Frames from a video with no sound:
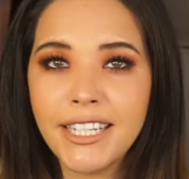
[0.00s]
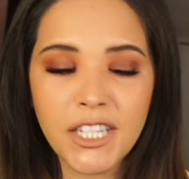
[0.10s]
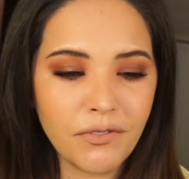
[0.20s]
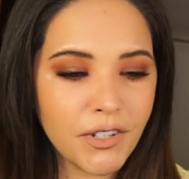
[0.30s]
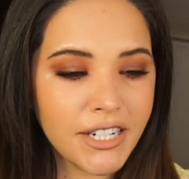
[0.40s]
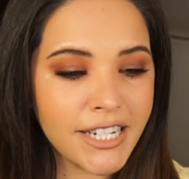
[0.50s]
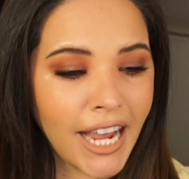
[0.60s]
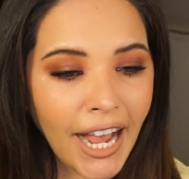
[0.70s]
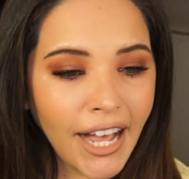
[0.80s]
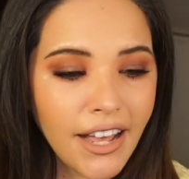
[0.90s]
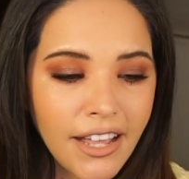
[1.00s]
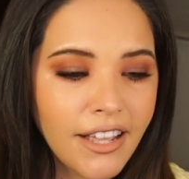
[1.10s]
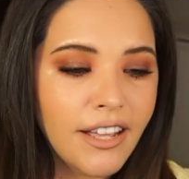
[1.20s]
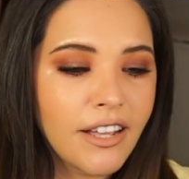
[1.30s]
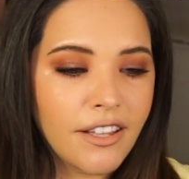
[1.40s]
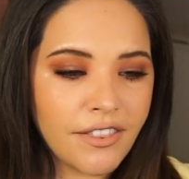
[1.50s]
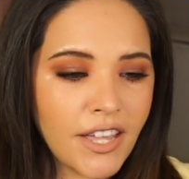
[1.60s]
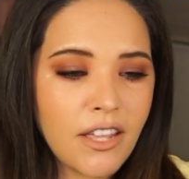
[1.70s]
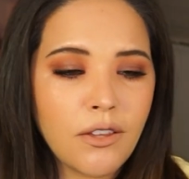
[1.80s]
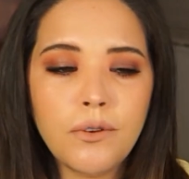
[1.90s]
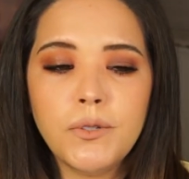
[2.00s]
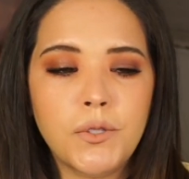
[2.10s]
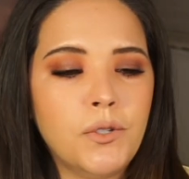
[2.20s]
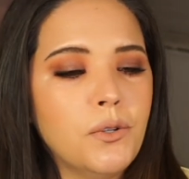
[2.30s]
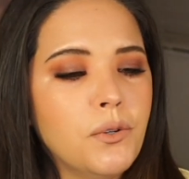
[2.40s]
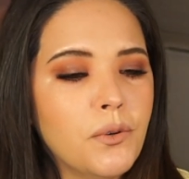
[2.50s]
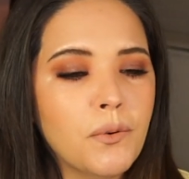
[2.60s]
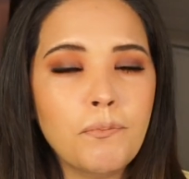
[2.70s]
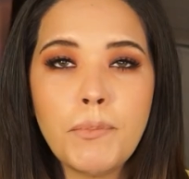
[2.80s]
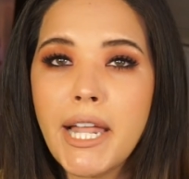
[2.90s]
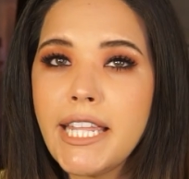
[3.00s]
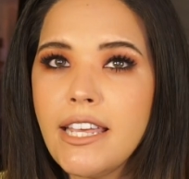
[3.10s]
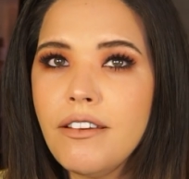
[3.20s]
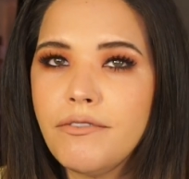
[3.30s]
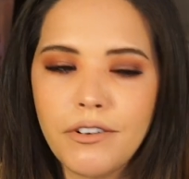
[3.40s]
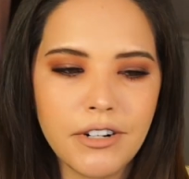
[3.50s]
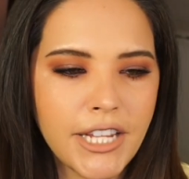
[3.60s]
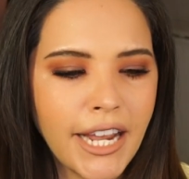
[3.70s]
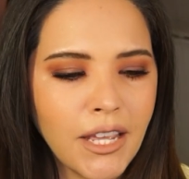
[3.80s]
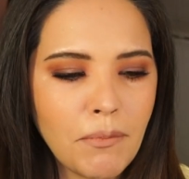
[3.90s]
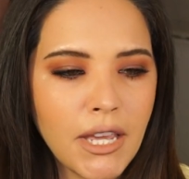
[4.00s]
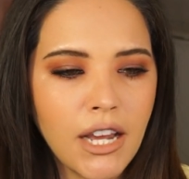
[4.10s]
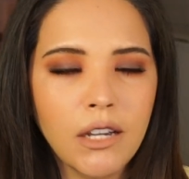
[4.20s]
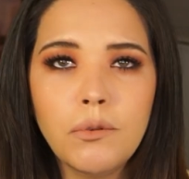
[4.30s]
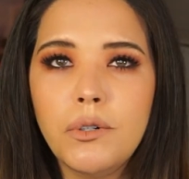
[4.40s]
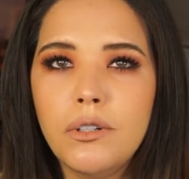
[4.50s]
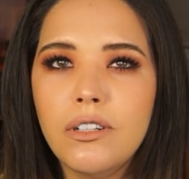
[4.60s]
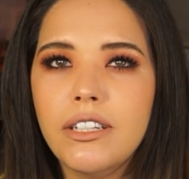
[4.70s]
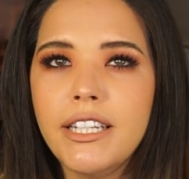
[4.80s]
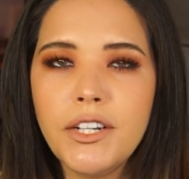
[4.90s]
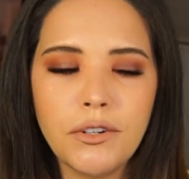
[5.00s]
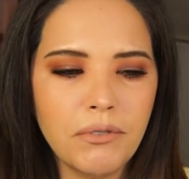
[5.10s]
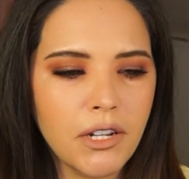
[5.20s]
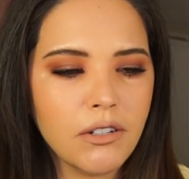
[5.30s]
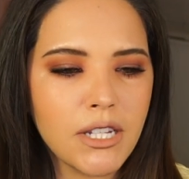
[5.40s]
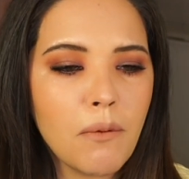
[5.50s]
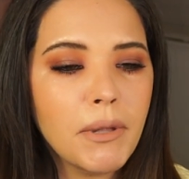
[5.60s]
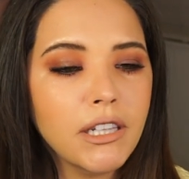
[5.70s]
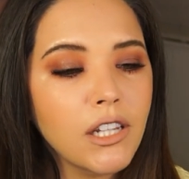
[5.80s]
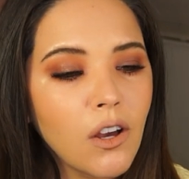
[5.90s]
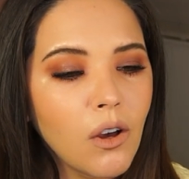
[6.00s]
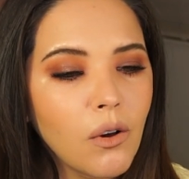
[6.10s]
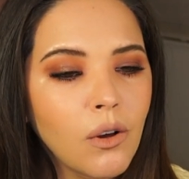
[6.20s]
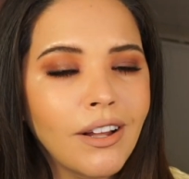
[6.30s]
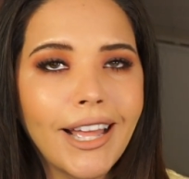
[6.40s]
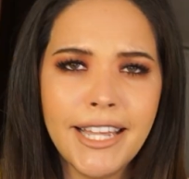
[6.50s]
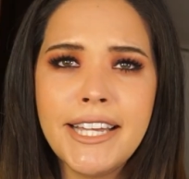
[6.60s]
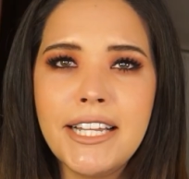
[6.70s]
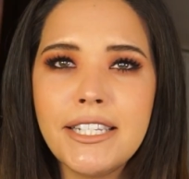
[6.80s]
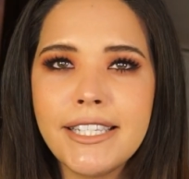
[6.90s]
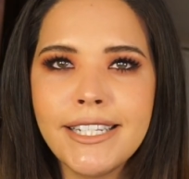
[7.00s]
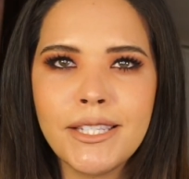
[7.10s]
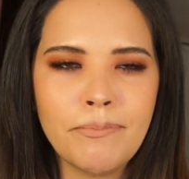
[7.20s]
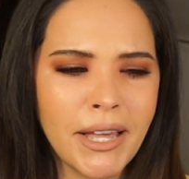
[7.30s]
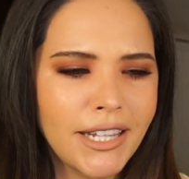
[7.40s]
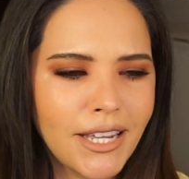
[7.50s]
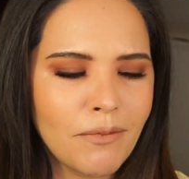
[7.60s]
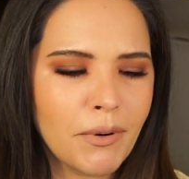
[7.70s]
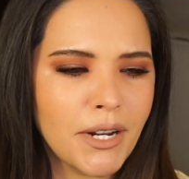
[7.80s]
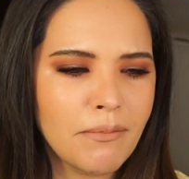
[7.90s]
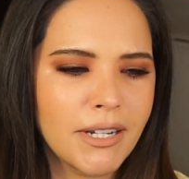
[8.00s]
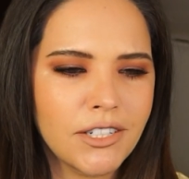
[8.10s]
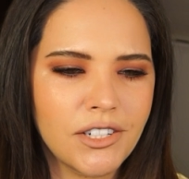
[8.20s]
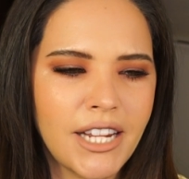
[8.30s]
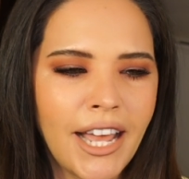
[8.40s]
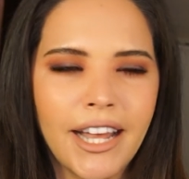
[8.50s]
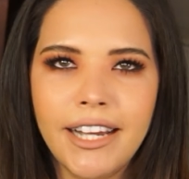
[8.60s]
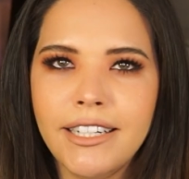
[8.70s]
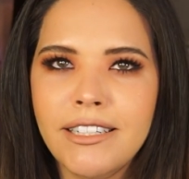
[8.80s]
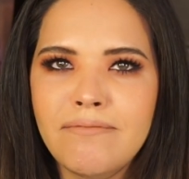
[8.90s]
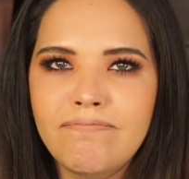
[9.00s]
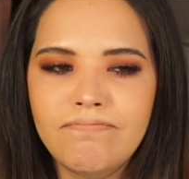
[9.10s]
that's it for the tag. Thank you to Melly for tagging me. I will link her video down below. And since Melly pretty much tagged